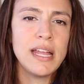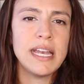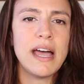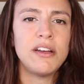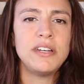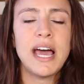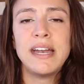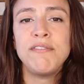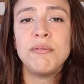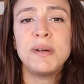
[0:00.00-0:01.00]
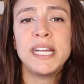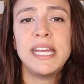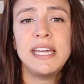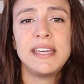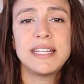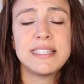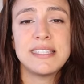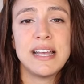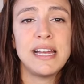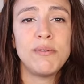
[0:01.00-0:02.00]
Now, not everybody can
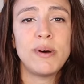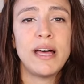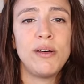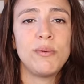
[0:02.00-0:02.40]
study well